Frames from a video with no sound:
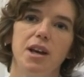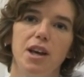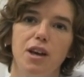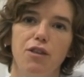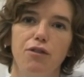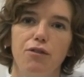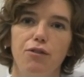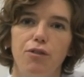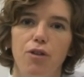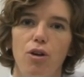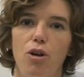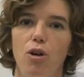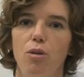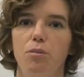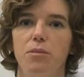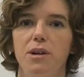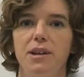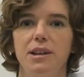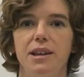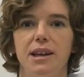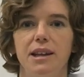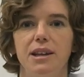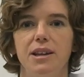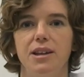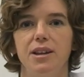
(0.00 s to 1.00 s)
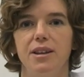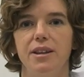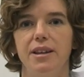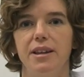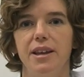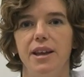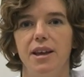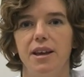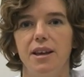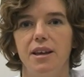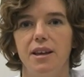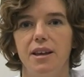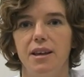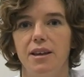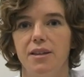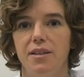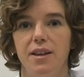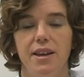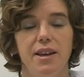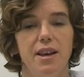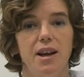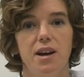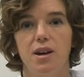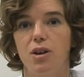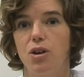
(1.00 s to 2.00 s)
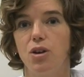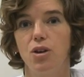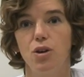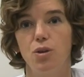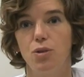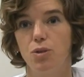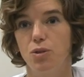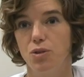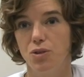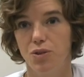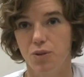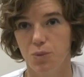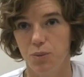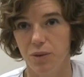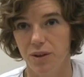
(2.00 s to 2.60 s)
involvement, and they they are cured